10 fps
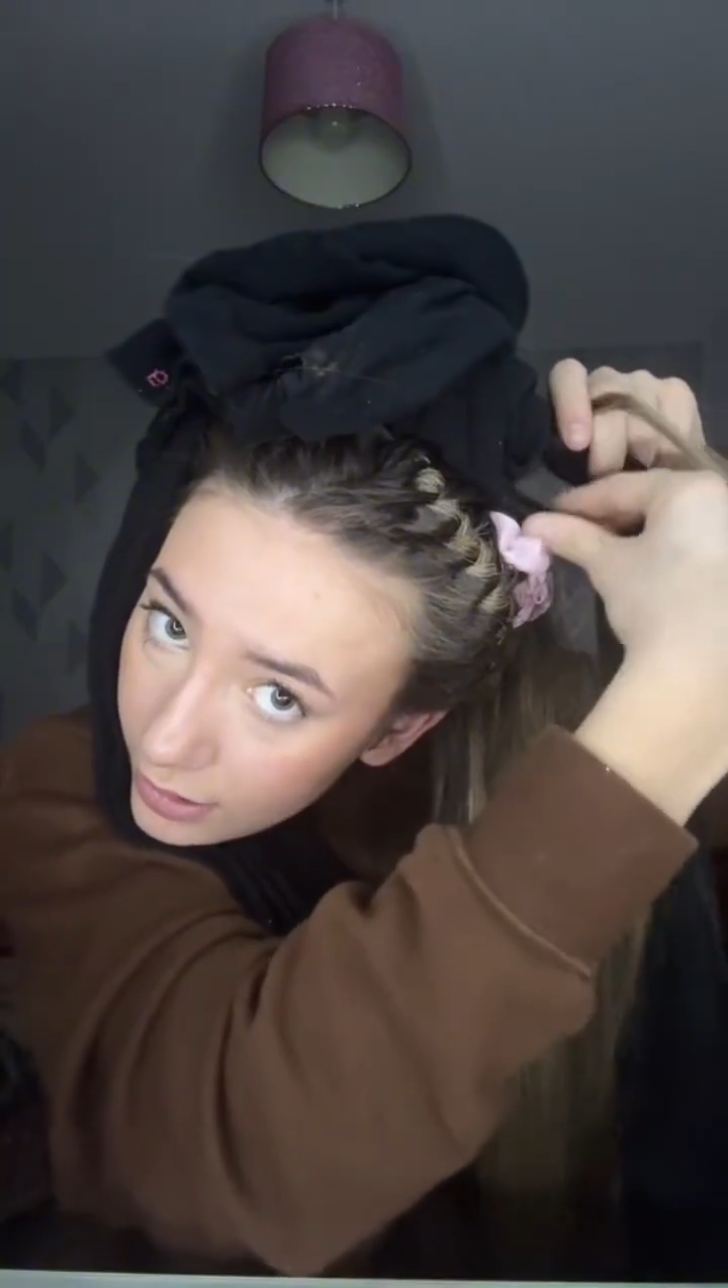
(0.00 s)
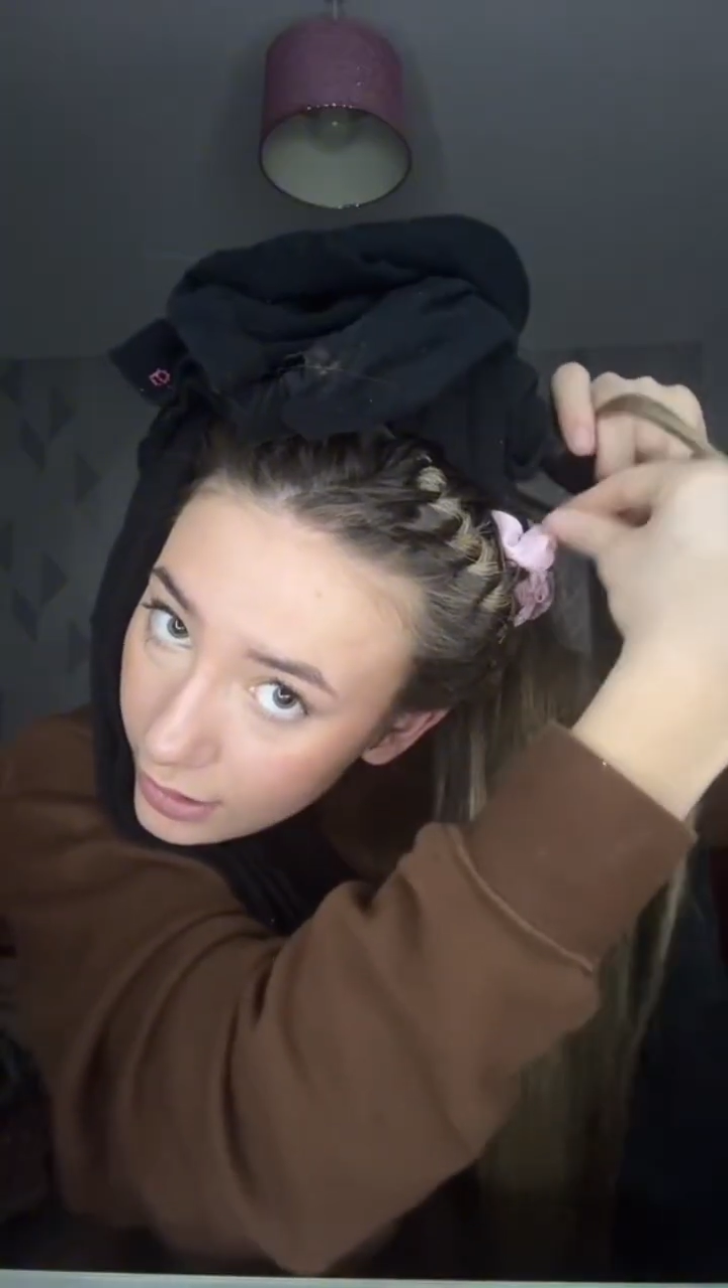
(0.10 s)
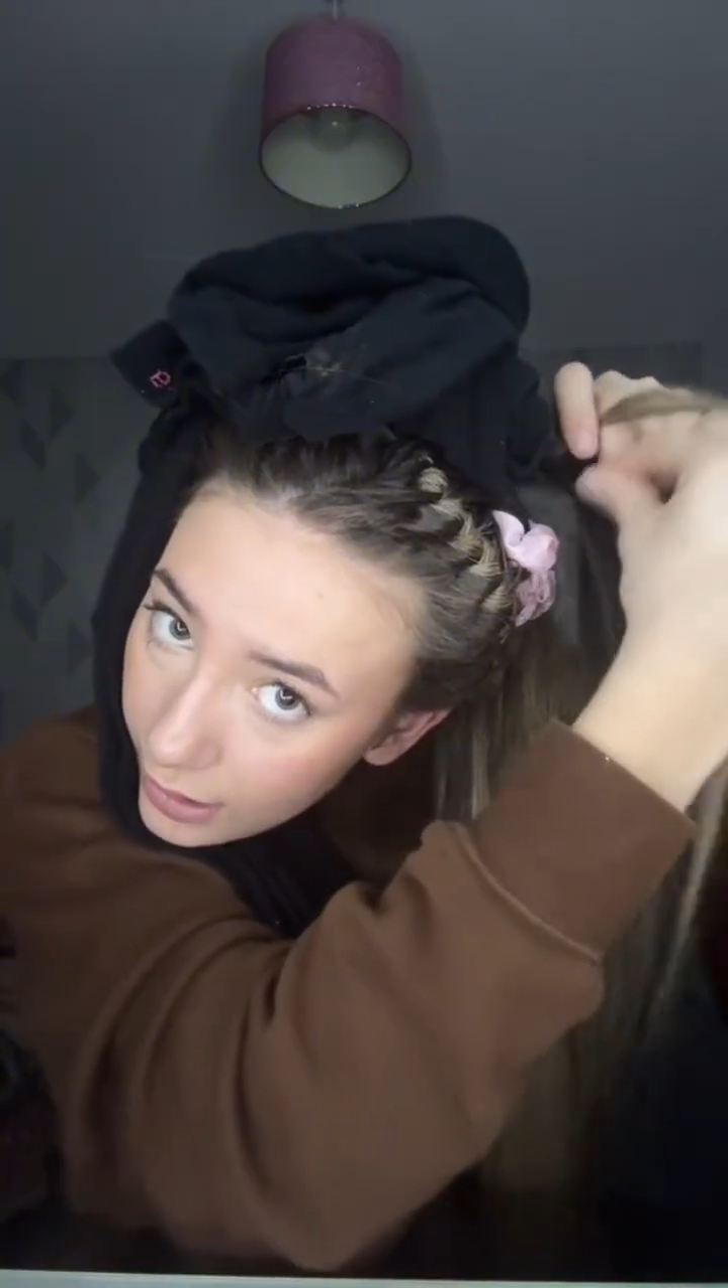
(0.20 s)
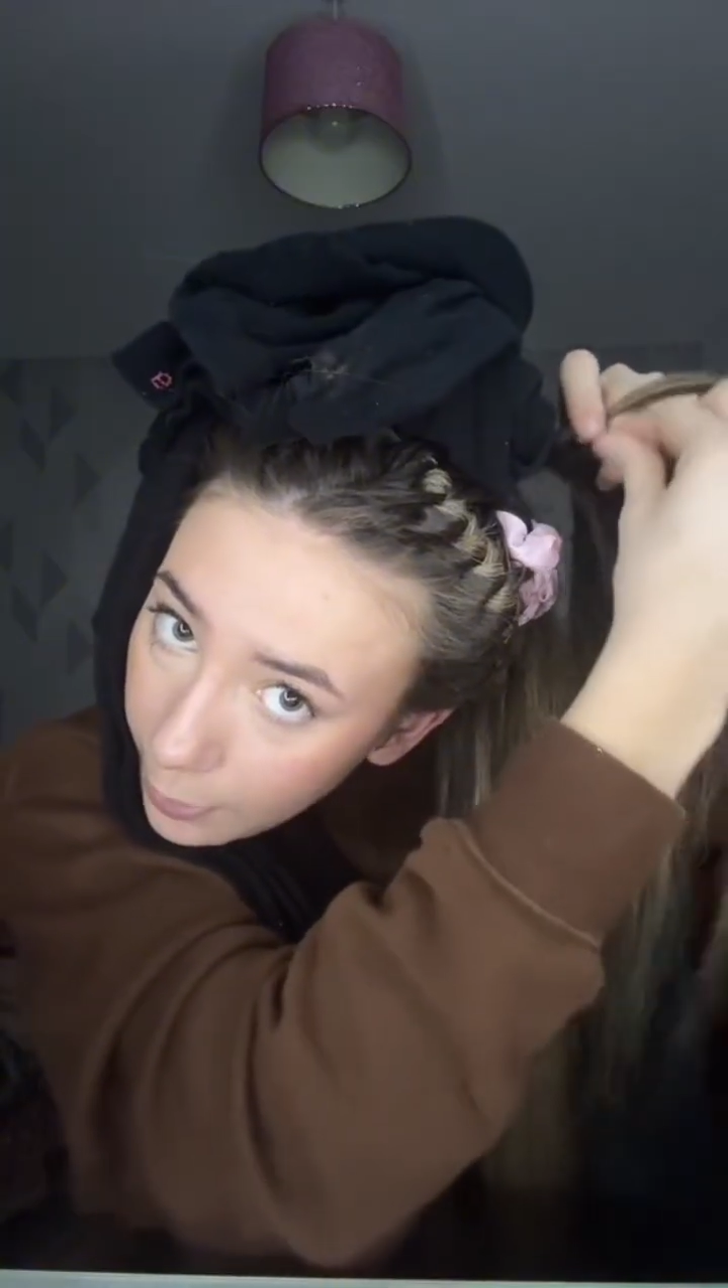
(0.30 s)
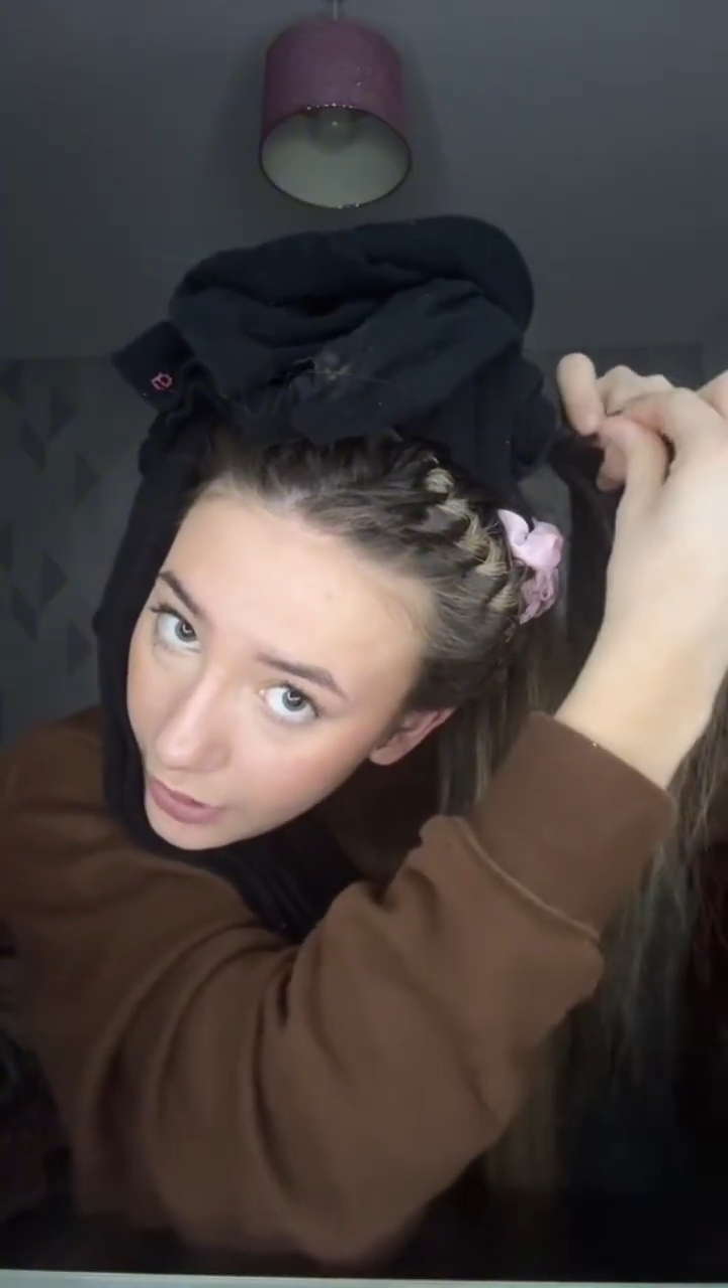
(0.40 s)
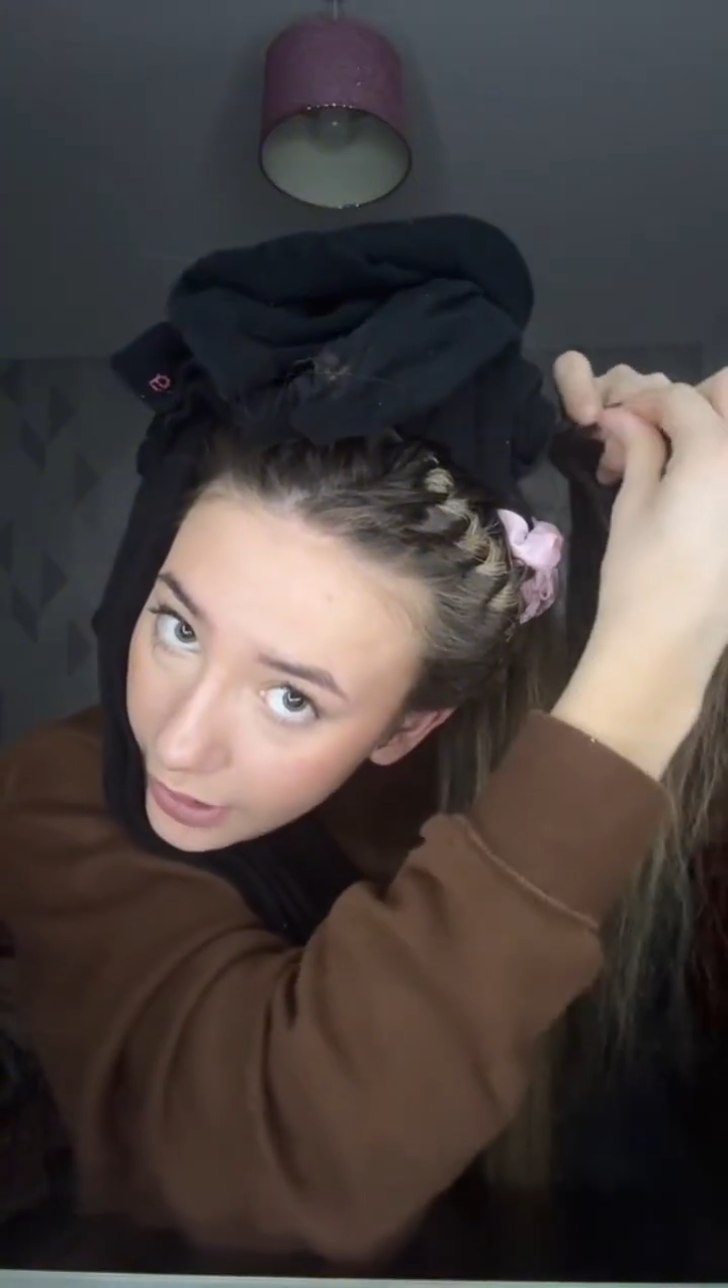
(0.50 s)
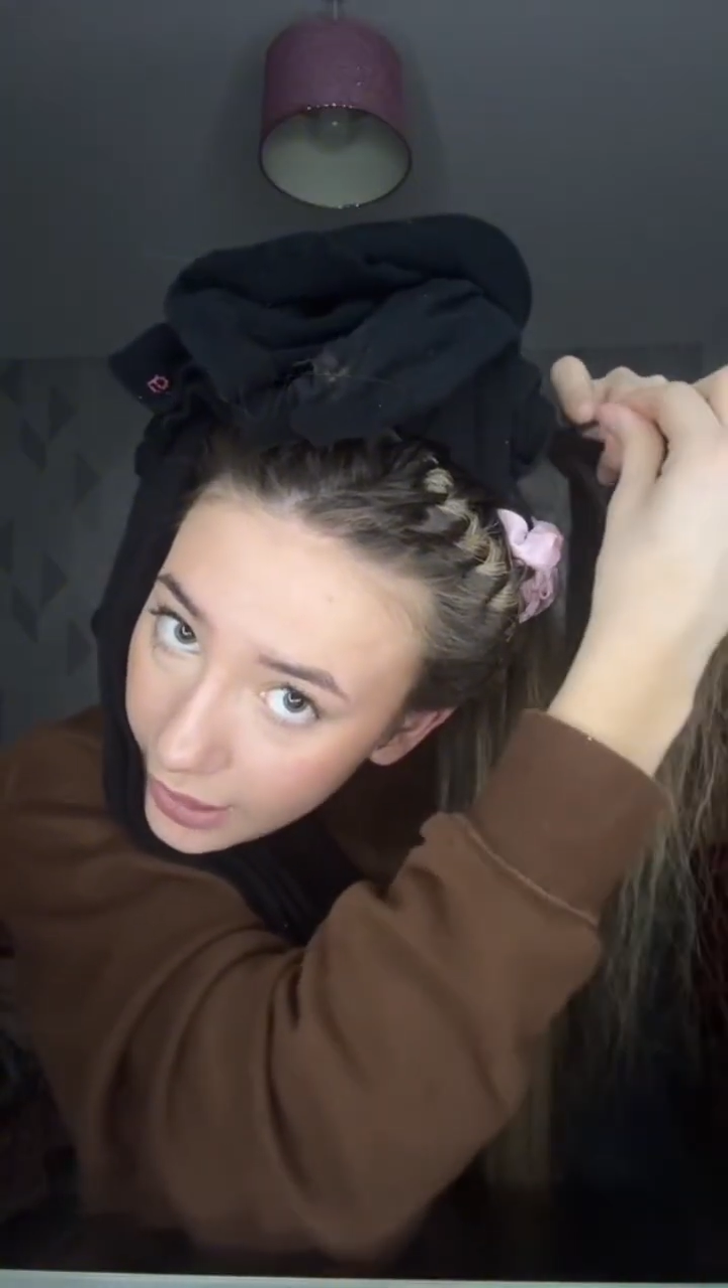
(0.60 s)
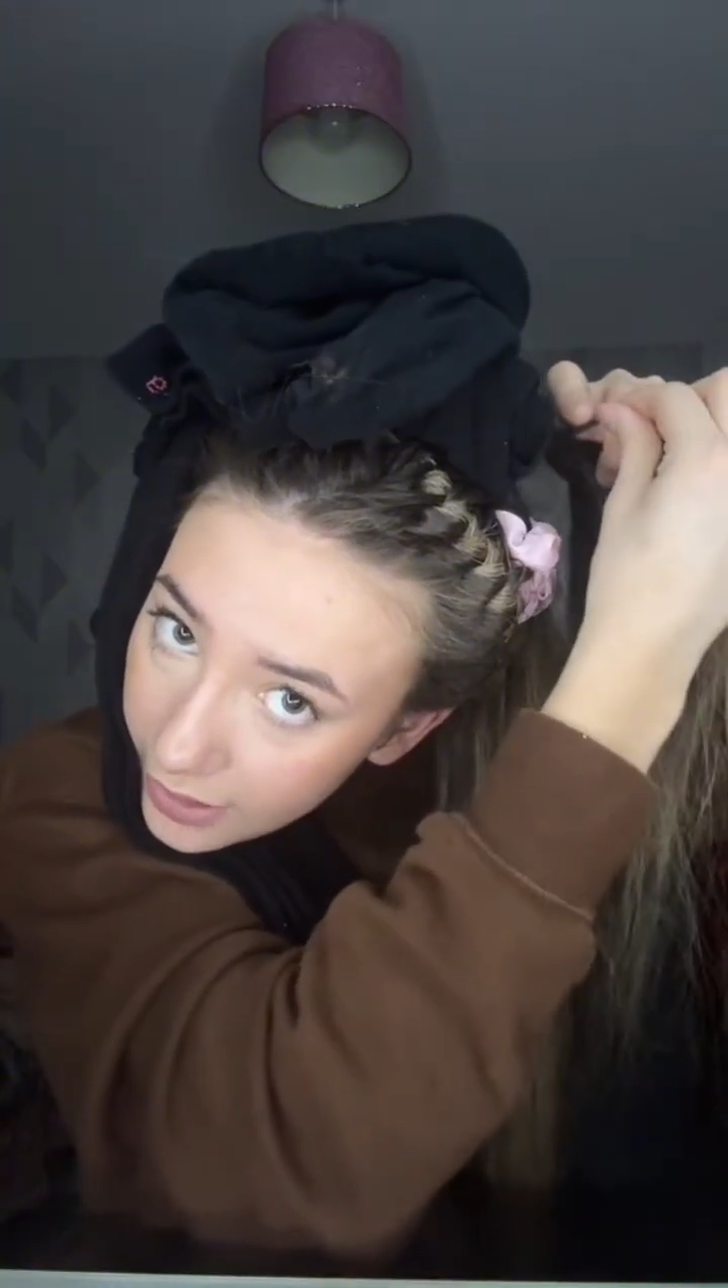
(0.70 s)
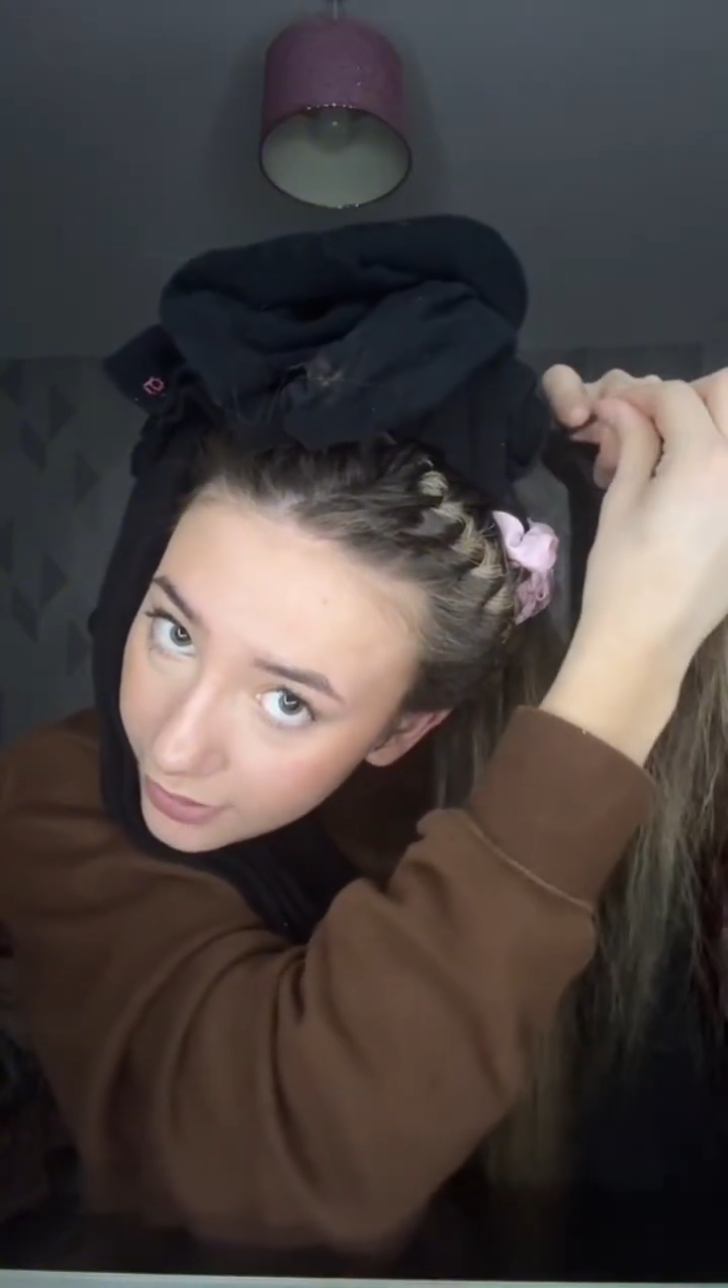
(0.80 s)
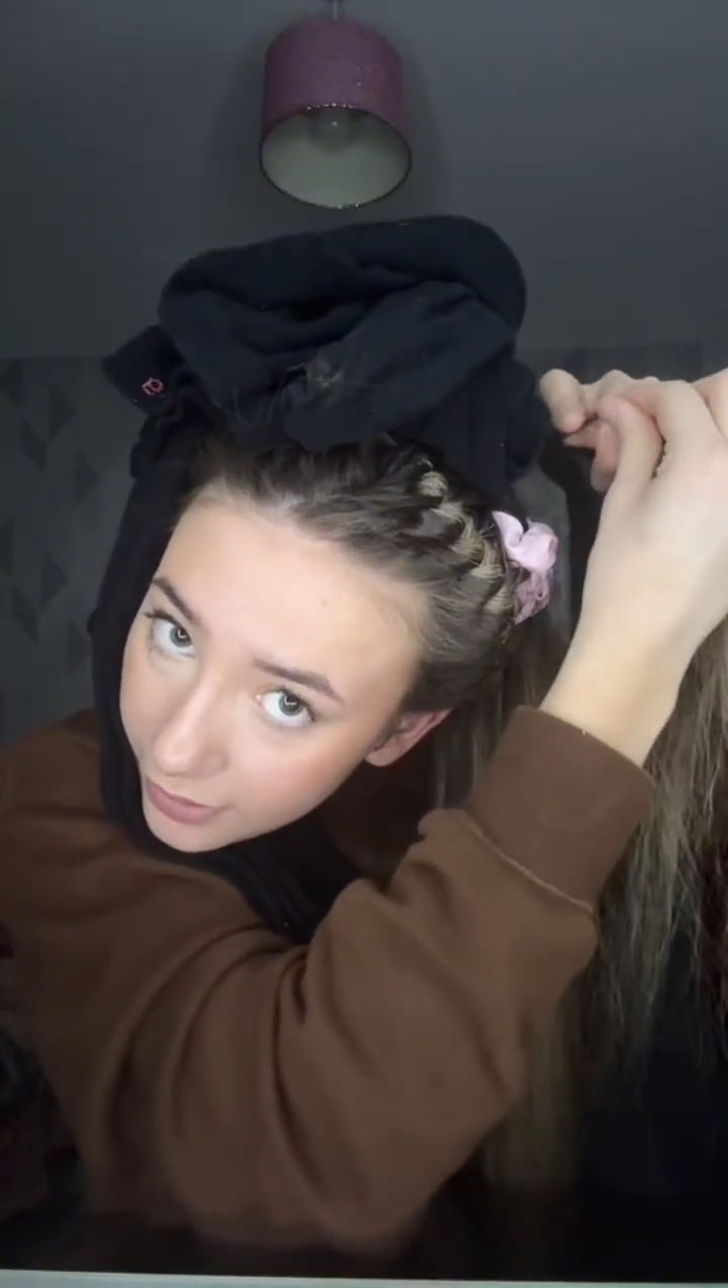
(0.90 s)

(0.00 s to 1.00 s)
I'll put it into